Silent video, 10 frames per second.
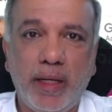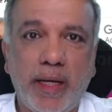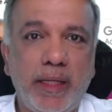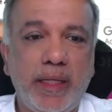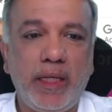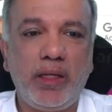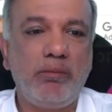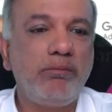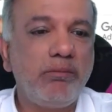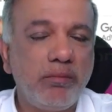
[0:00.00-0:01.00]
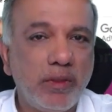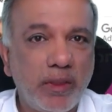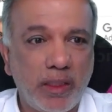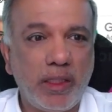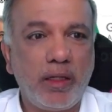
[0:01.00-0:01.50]
any
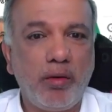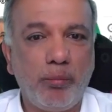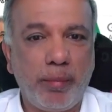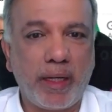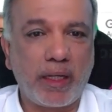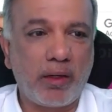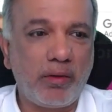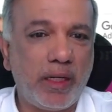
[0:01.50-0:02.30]
colored background,